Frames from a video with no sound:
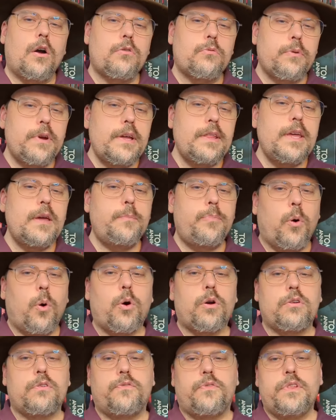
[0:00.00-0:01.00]
are really
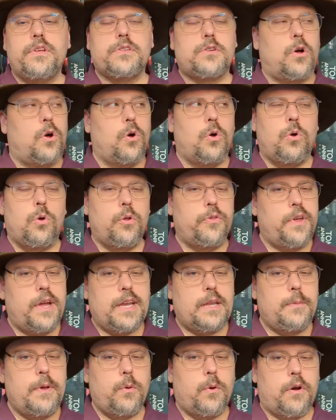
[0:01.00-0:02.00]
important for this
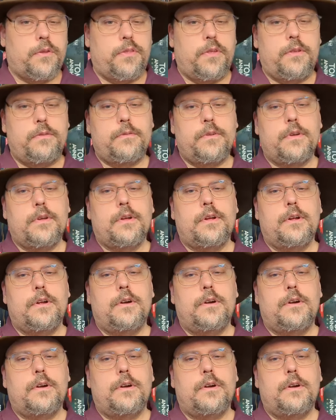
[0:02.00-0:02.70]
whole thing to be worth it.